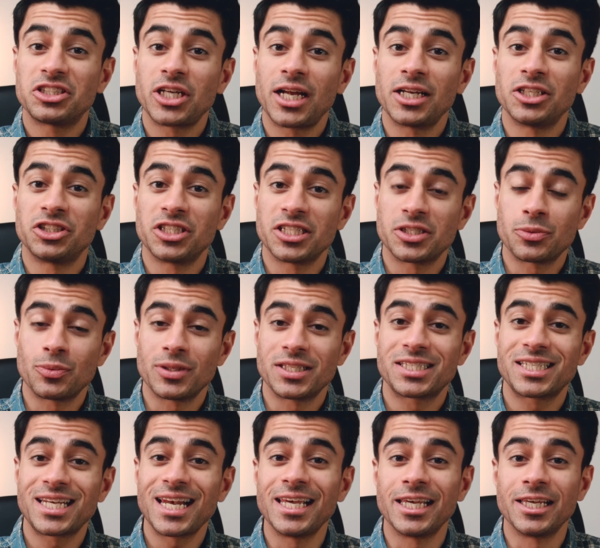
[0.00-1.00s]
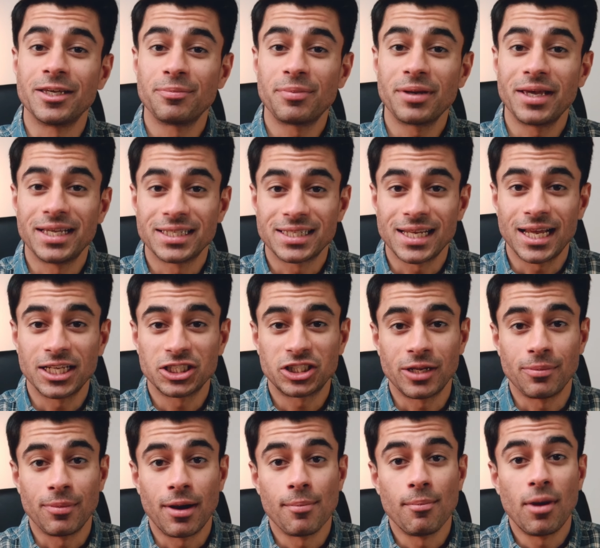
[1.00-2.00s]
challenges with sleep is actually
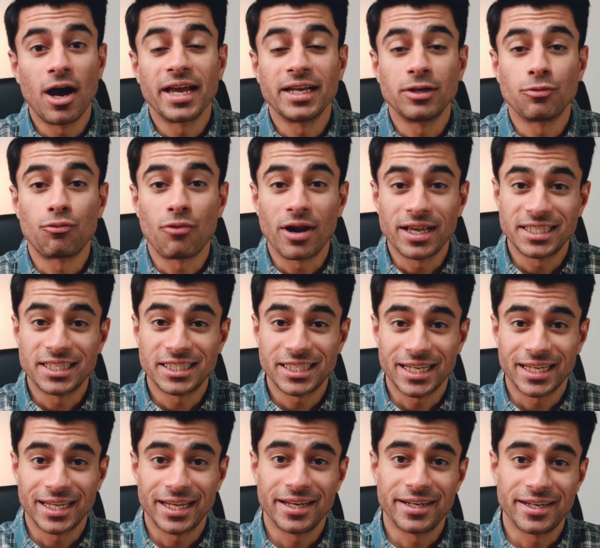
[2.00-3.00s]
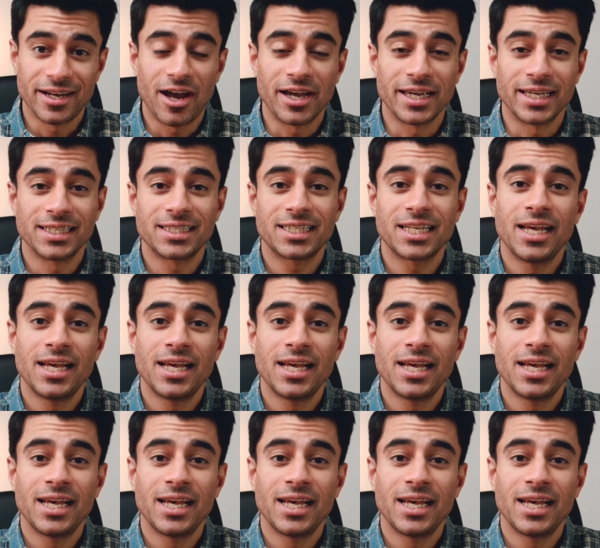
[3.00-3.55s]
my mind racing at night.